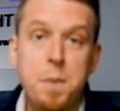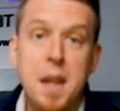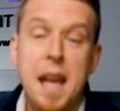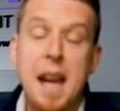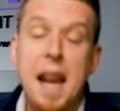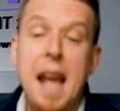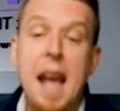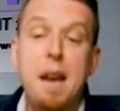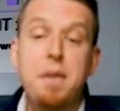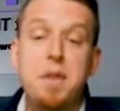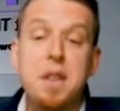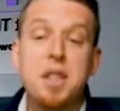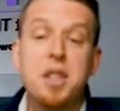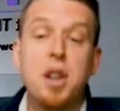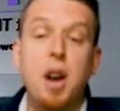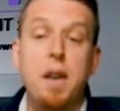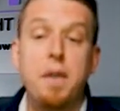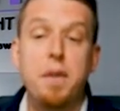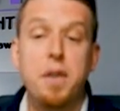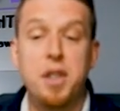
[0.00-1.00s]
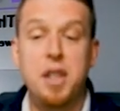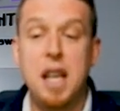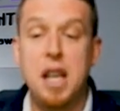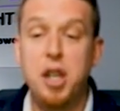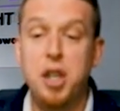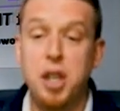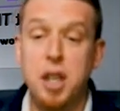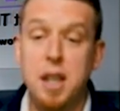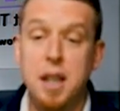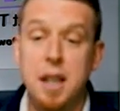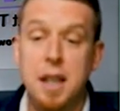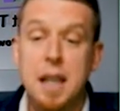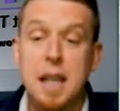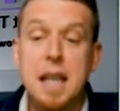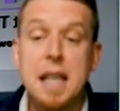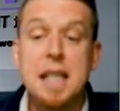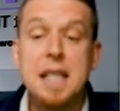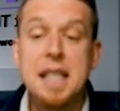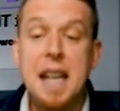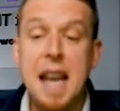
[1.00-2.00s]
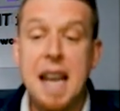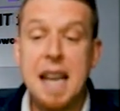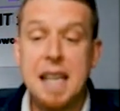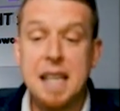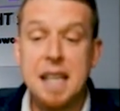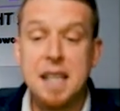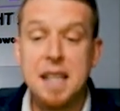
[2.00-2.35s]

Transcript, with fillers: and I have this conversation day in